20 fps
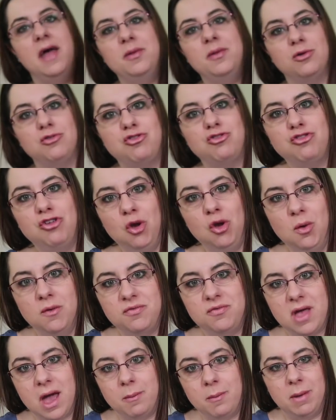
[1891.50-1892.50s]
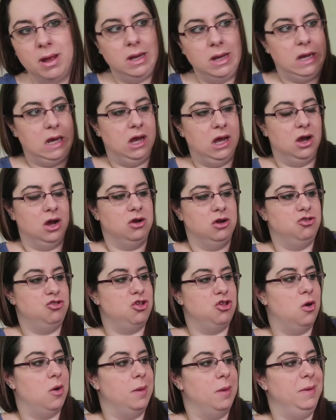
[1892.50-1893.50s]
and there's 2 of them in here.
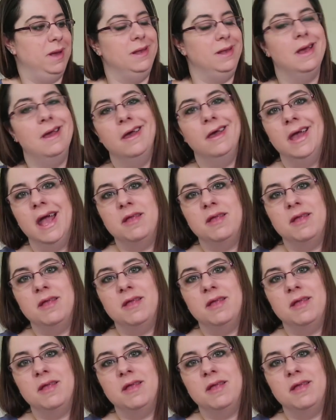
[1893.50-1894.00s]
So, I mean,